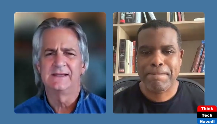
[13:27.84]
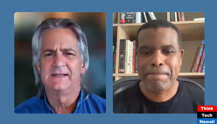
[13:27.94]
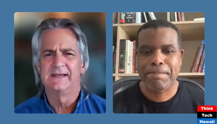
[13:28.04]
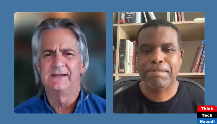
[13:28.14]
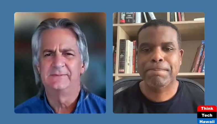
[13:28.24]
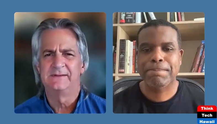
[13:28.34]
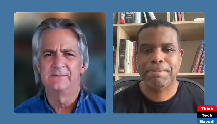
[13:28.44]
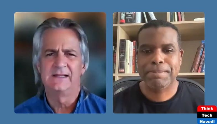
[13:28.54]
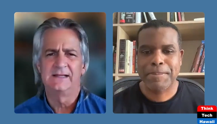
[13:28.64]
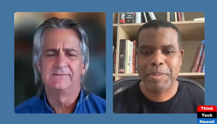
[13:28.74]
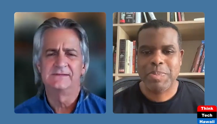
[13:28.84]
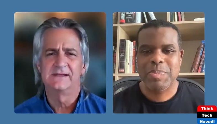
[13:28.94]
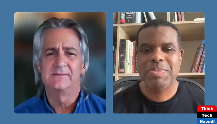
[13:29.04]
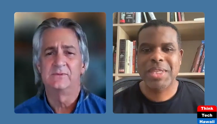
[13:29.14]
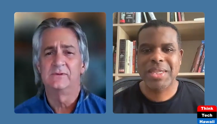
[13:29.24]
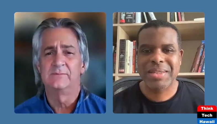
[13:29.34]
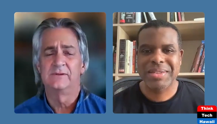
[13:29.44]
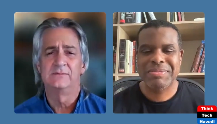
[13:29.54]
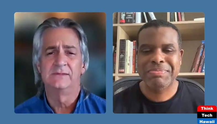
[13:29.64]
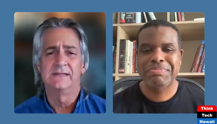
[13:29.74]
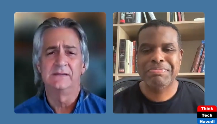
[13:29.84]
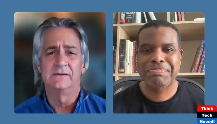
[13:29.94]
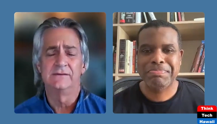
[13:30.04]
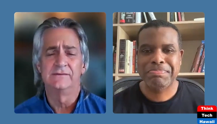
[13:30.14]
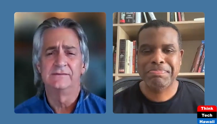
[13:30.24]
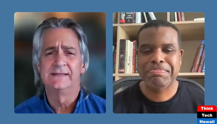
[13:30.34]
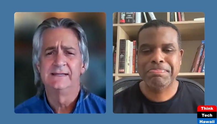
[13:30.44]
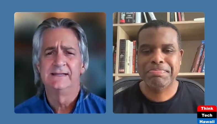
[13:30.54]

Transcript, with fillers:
Speaker 1: not going to happen in my lifetime, nor probably in yours.